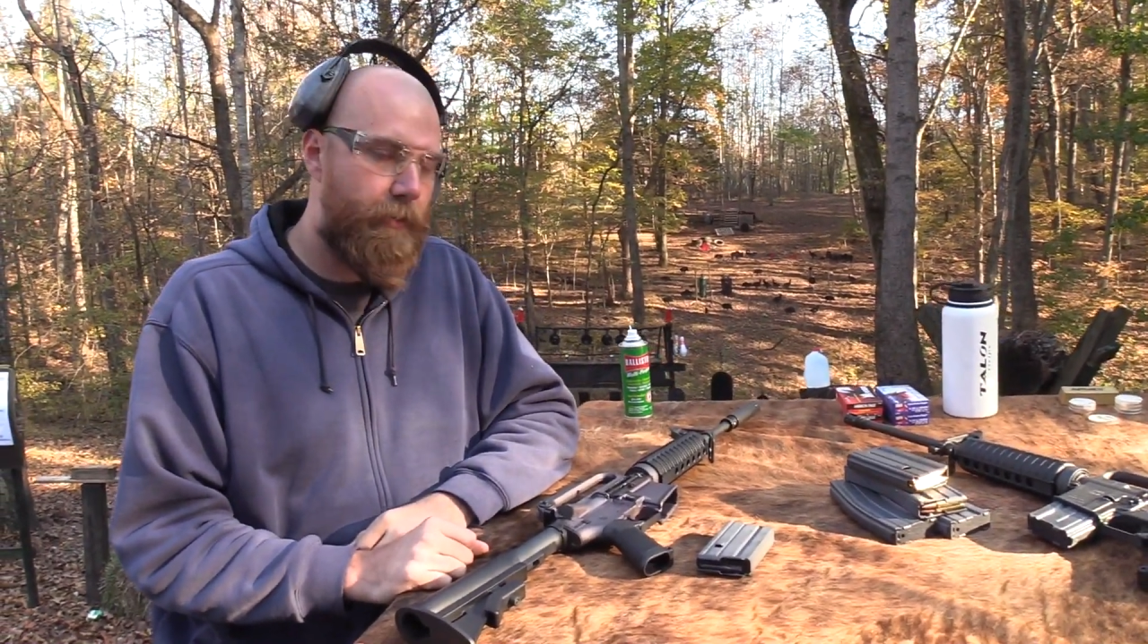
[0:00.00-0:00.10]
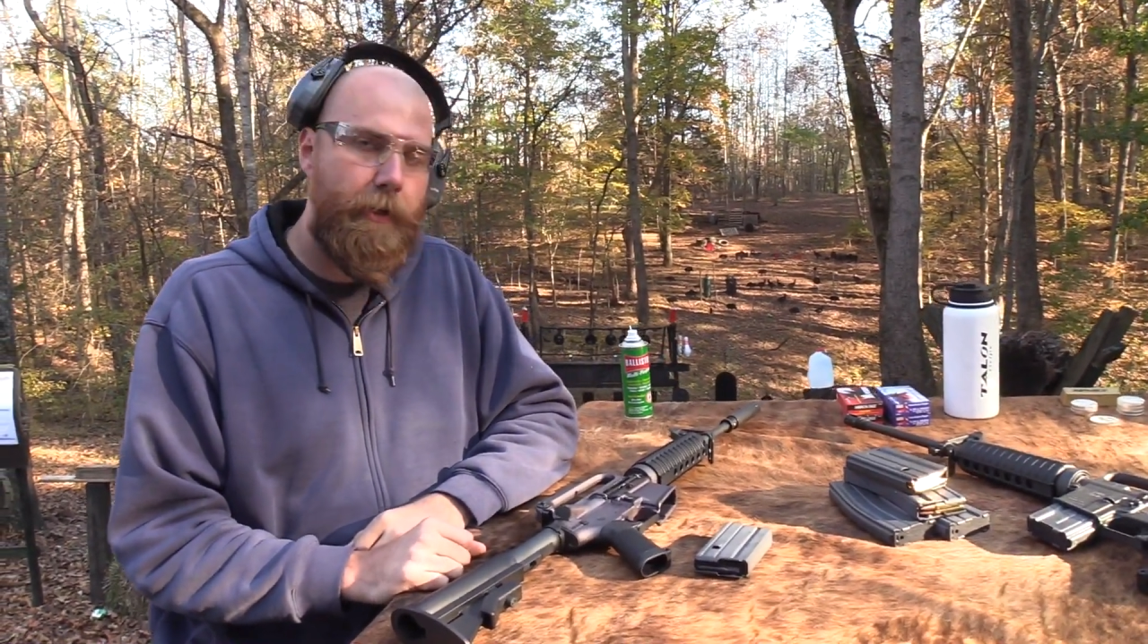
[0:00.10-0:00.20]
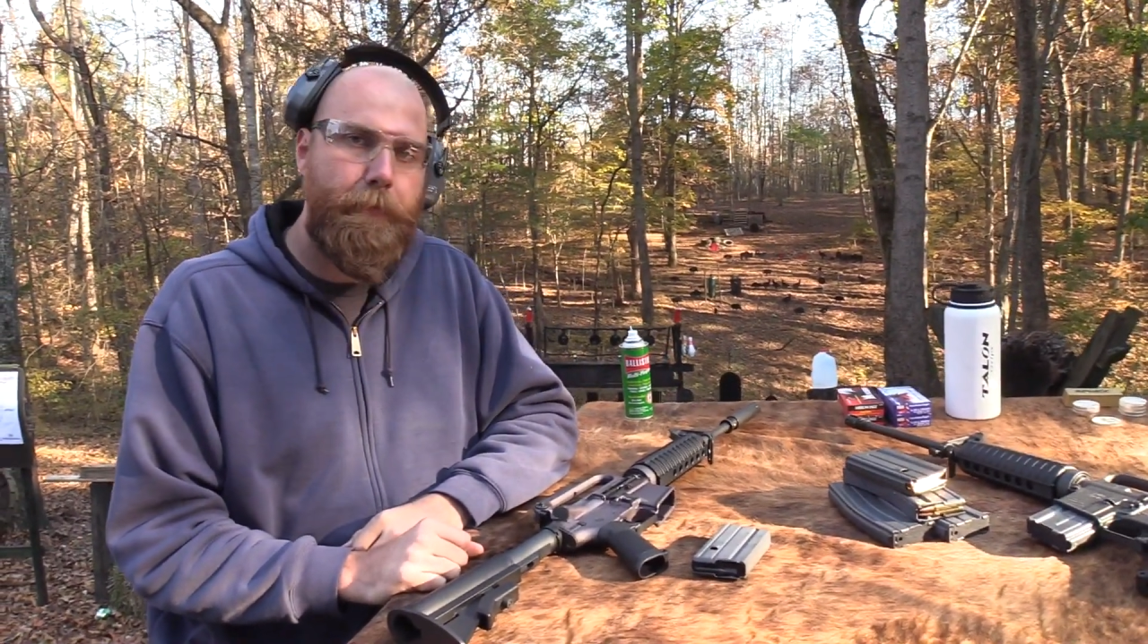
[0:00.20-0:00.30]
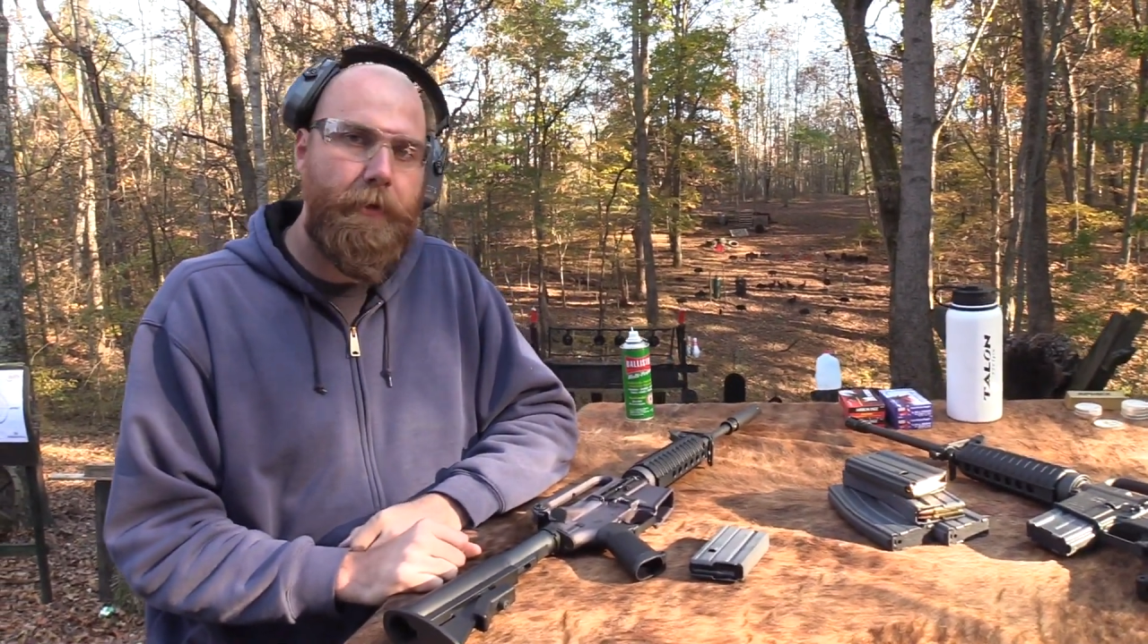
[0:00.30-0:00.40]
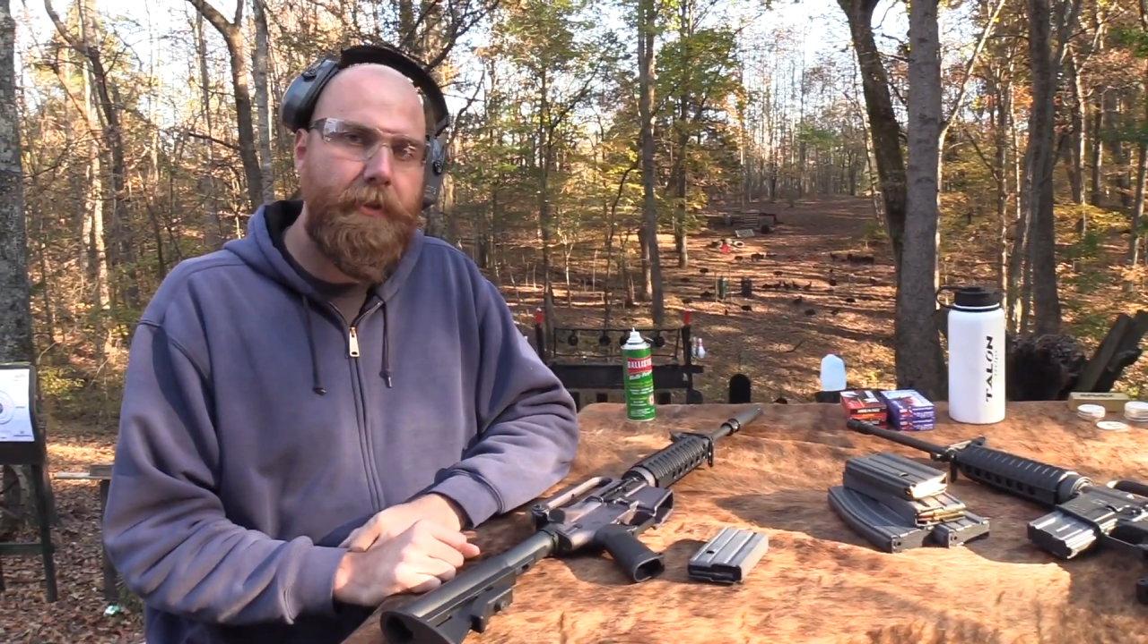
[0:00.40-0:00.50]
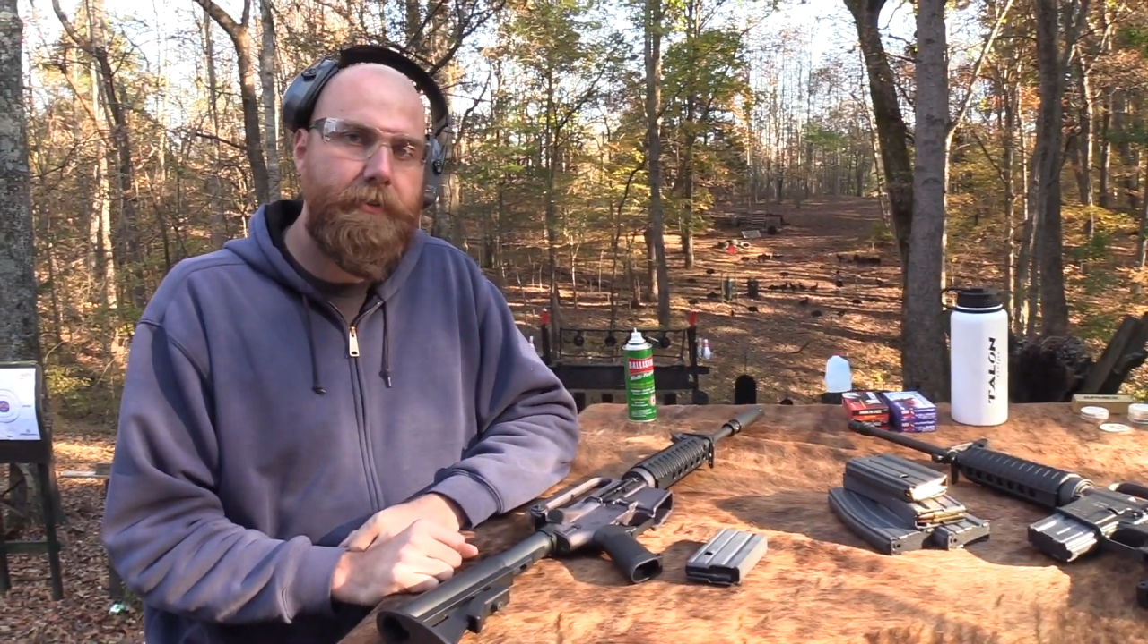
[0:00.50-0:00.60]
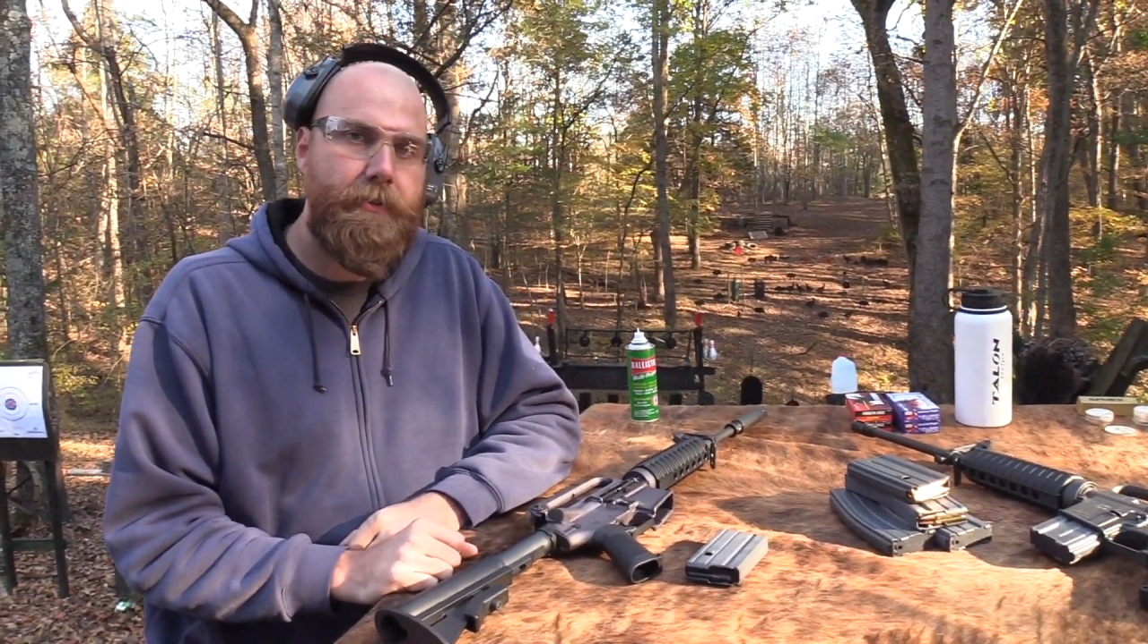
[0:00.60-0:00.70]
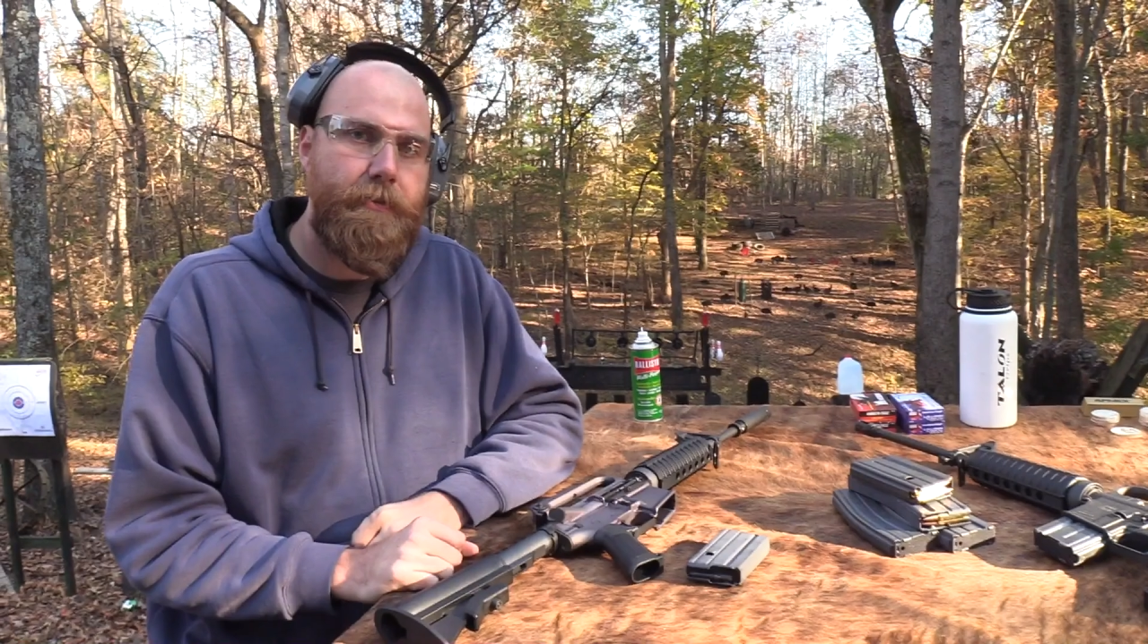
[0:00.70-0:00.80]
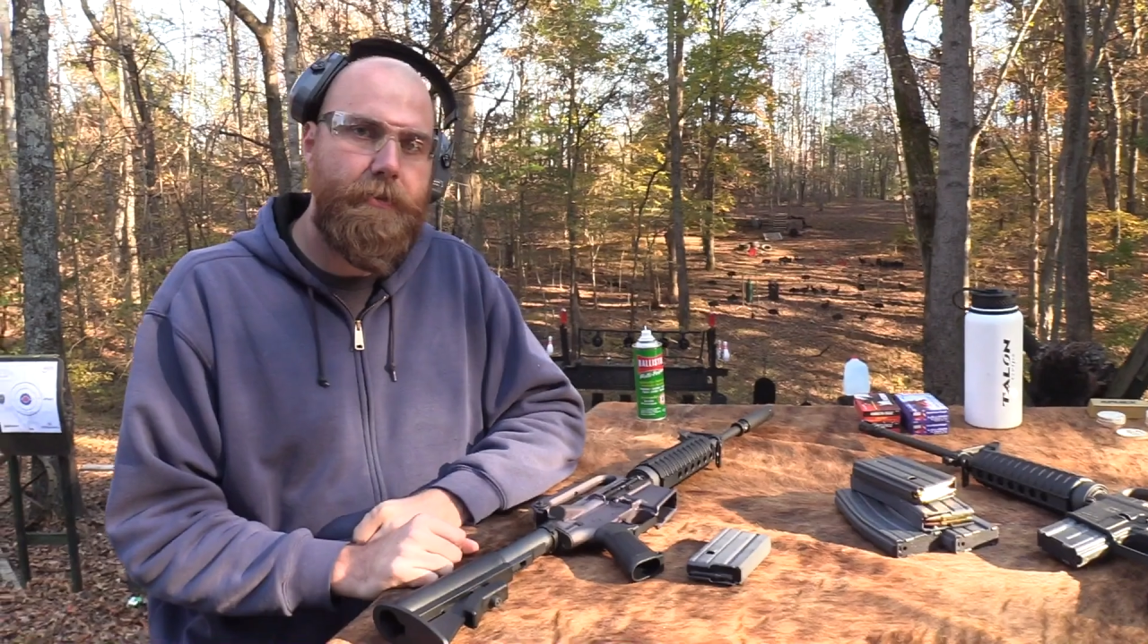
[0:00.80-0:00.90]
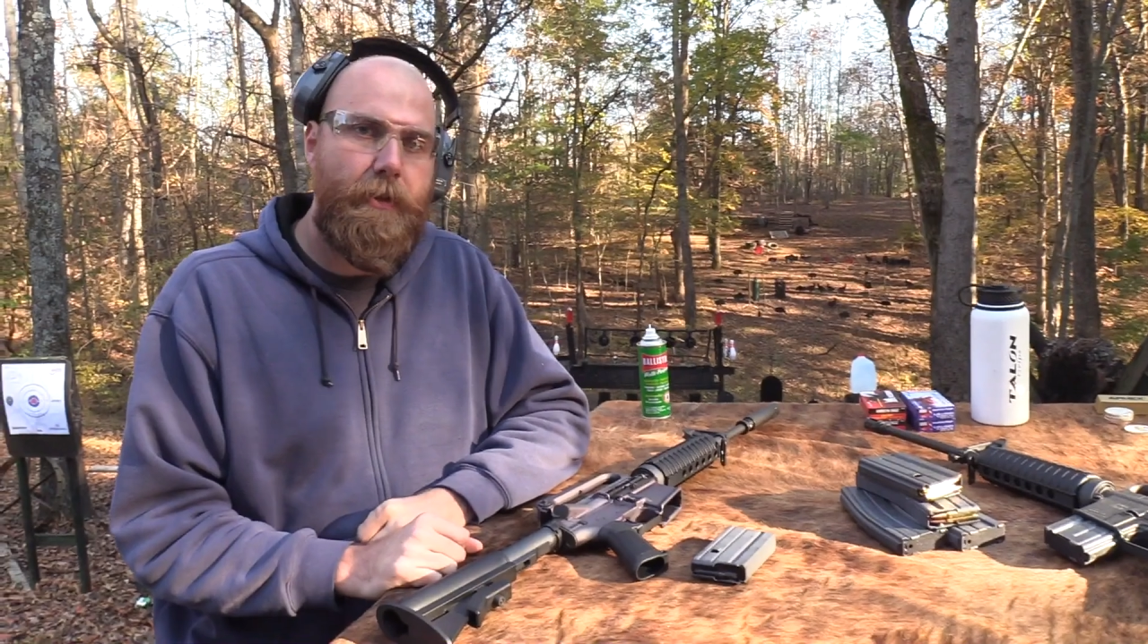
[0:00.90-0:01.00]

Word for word: operations